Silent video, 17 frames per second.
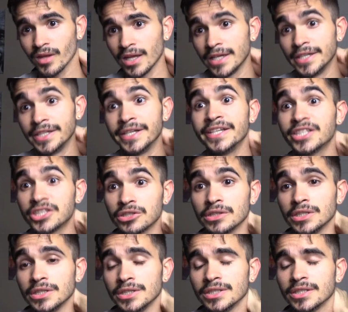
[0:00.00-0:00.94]

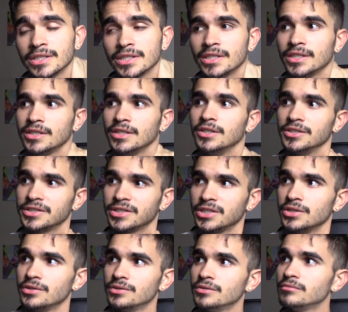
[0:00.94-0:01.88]
initially,
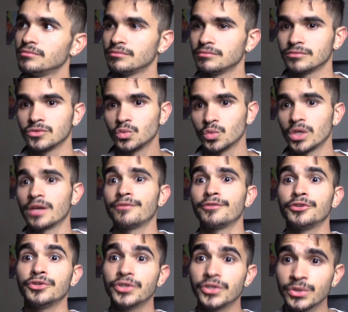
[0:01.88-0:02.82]
until whatever
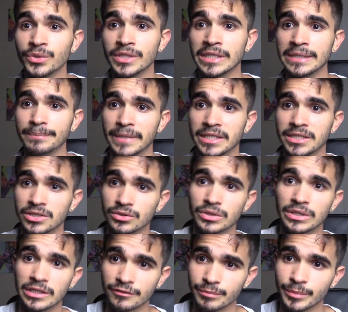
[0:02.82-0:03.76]
you're doing makes you
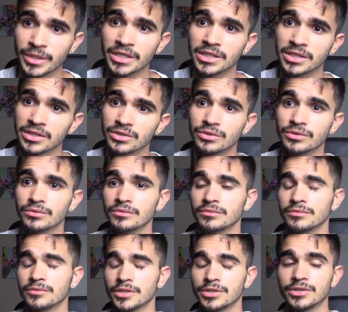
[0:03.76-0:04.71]
enough money to
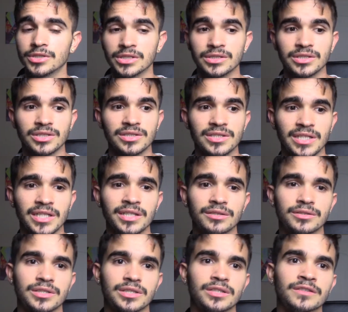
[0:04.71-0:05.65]
where you can sustain
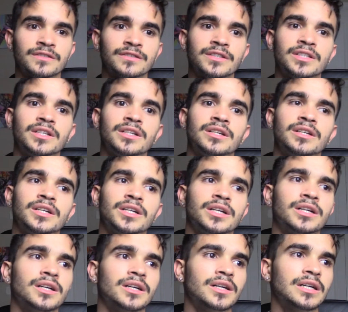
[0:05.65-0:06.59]
yourself,
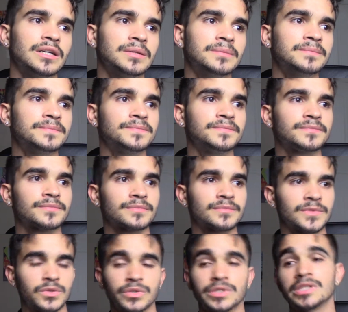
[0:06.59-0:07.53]
um,
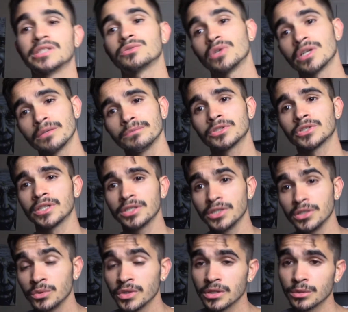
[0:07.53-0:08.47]
which is what I'm trying to
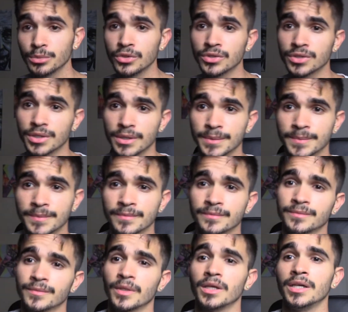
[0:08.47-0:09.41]
do with the music
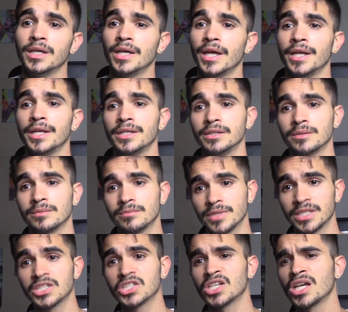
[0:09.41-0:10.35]
and
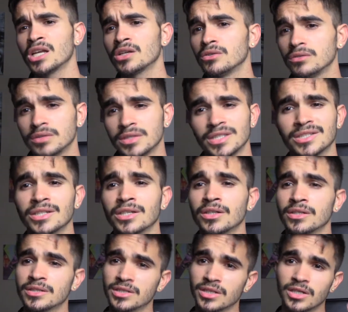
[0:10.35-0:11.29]
this channel. It's all,
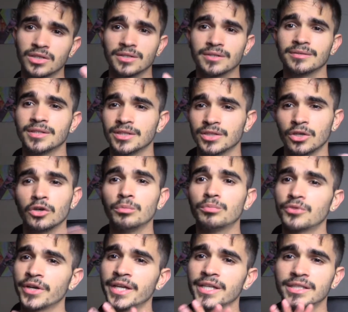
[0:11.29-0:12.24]
it's all, the whole
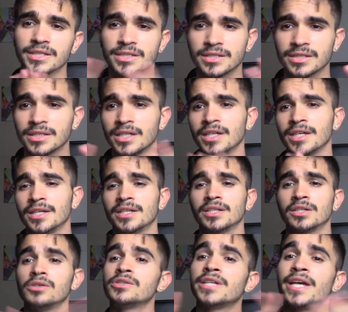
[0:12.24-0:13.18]
brand is
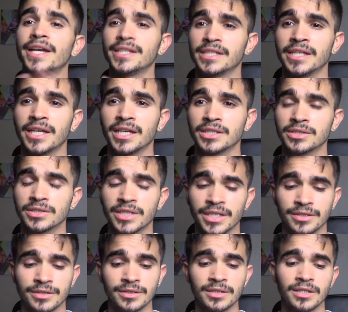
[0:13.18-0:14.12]
goes hand in hand
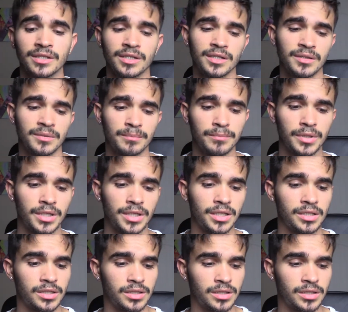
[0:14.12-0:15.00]
together, but